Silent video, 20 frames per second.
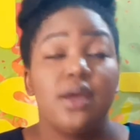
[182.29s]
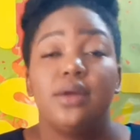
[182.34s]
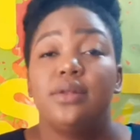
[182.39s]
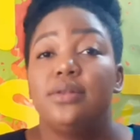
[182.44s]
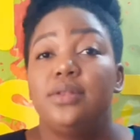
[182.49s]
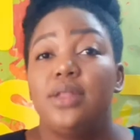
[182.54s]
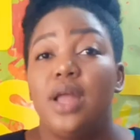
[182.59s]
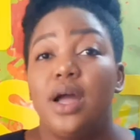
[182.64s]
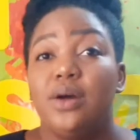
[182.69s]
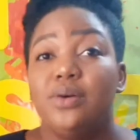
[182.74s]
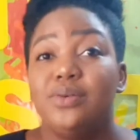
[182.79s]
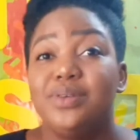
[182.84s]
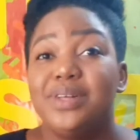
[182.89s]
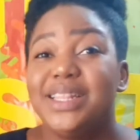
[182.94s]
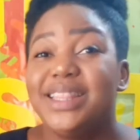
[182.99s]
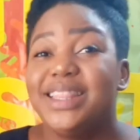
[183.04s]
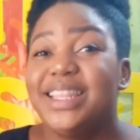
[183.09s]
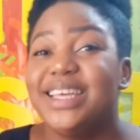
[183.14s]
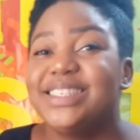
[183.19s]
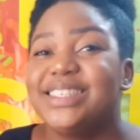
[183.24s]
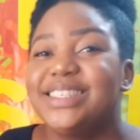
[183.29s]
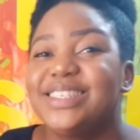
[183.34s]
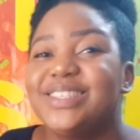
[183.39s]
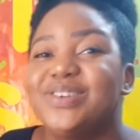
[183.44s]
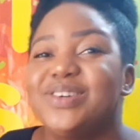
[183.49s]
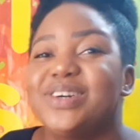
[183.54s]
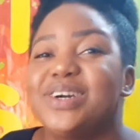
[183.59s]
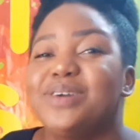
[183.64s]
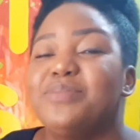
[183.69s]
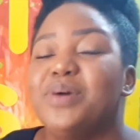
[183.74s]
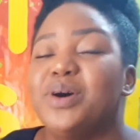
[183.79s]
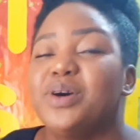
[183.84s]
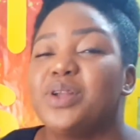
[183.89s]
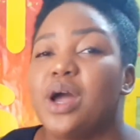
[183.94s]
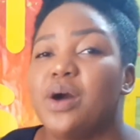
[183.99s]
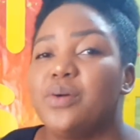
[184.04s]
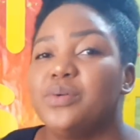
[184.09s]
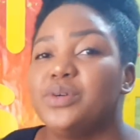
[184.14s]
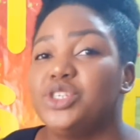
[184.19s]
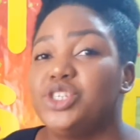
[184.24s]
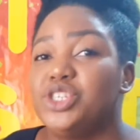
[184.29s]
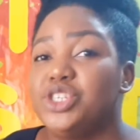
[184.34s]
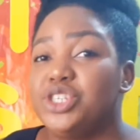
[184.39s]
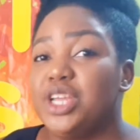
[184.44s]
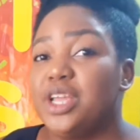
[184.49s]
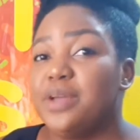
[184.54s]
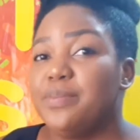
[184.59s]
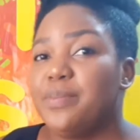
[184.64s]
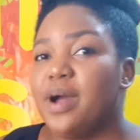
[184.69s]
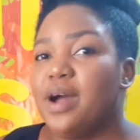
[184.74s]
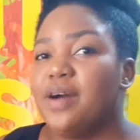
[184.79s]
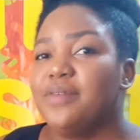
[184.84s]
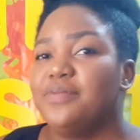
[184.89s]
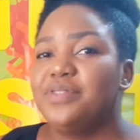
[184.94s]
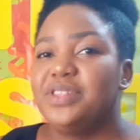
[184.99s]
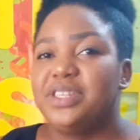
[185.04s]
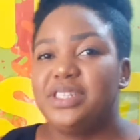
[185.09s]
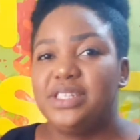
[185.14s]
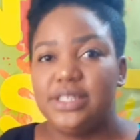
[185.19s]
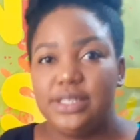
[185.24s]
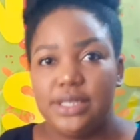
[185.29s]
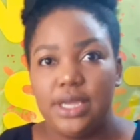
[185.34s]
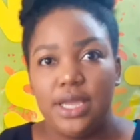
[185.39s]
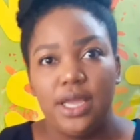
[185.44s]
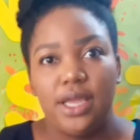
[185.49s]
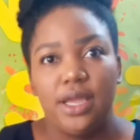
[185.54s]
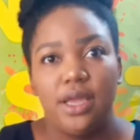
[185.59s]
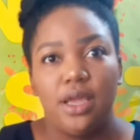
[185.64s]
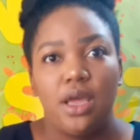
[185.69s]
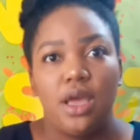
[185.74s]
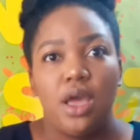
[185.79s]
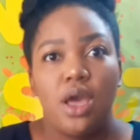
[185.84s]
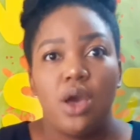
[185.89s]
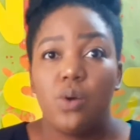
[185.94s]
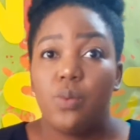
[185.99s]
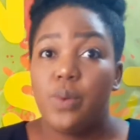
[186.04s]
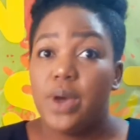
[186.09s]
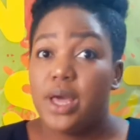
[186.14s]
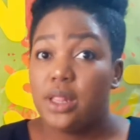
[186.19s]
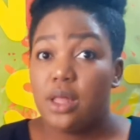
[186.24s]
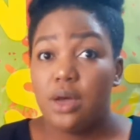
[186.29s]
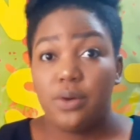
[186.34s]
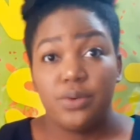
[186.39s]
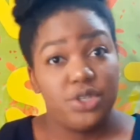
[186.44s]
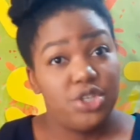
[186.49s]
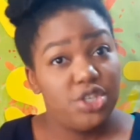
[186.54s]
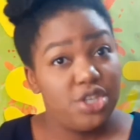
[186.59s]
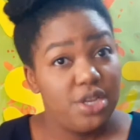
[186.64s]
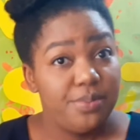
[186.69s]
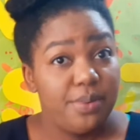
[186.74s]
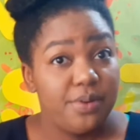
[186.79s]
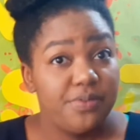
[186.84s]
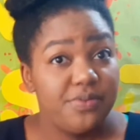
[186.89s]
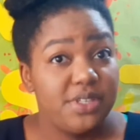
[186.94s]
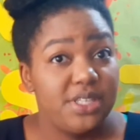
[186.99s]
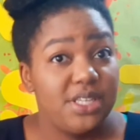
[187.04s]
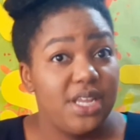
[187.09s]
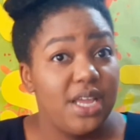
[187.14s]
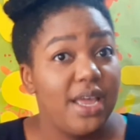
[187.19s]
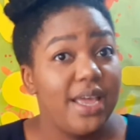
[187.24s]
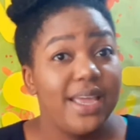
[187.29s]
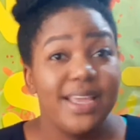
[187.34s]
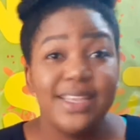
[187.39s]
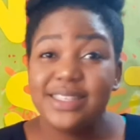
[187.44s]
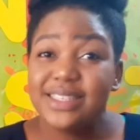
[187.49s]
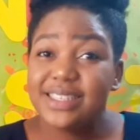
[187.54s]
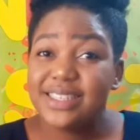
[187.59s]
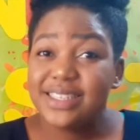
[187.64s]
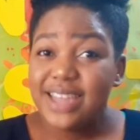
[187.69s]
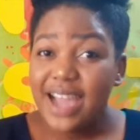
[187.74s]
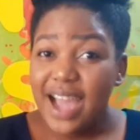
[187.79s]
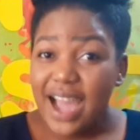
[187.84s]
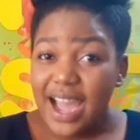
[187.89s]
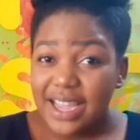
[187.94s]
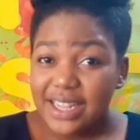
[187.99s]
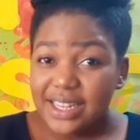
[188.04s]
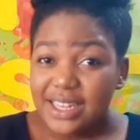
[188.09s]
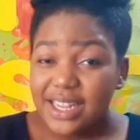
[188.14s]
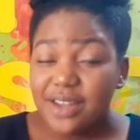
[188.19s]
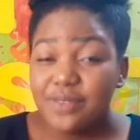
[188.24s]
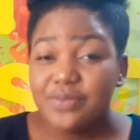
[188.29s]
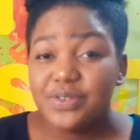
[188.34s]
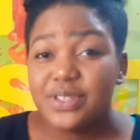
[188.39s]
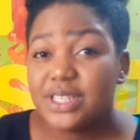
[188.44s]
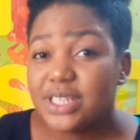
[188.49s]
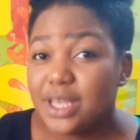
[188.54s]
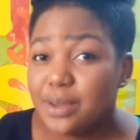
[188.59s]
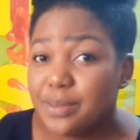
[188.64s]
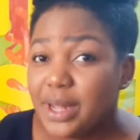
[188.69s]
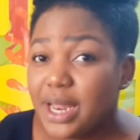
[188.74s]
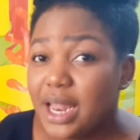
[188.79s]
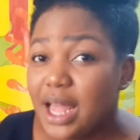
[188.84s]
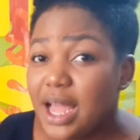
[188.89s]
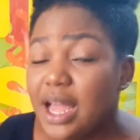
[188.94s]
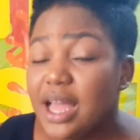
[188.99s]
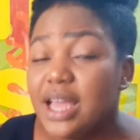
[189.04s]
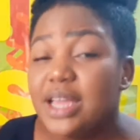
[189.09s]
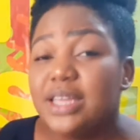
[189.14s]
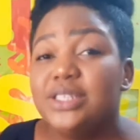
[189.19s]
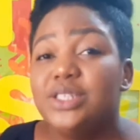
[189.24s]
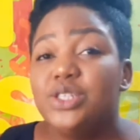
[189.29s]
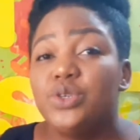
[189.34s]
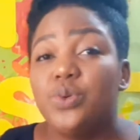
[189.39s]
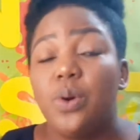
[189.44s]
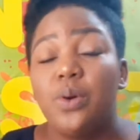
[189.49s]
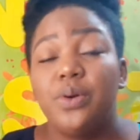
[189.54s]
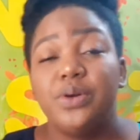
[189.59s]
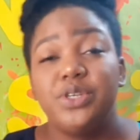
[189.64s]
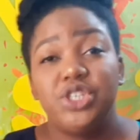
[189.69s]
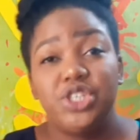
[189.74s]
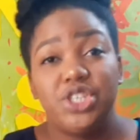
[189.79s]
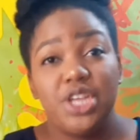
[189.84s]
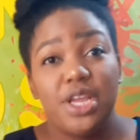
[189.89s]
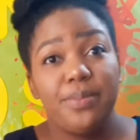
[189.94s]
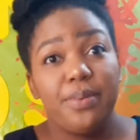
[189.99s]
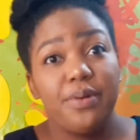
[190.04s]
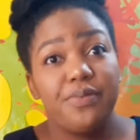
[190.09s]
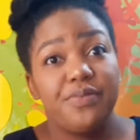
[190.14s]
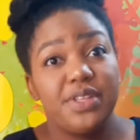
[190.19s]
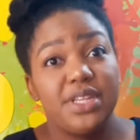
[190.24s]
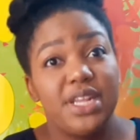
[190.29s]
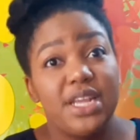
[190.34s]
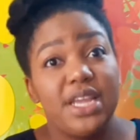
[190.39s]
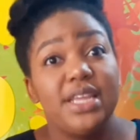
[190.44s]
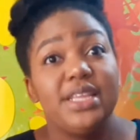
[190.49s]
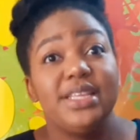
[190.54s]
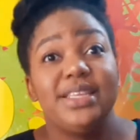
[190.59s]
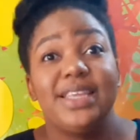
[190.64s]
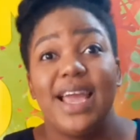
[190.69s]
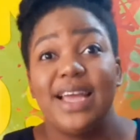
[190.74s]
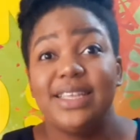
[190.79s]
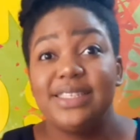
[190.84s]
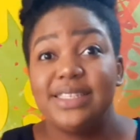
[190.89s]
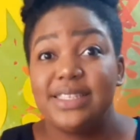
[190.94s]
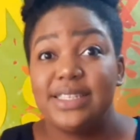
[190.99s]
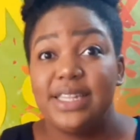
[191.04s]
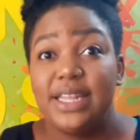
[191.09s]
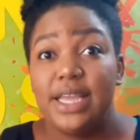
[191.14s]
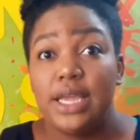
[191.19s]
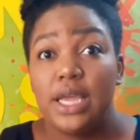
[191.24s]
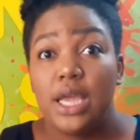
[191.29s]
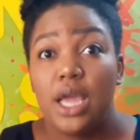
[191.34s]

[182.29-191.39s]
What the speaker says: Now, let's talk about our shape of the day. Well, our shape of the day is kind of similar to our shape of the day yesterday.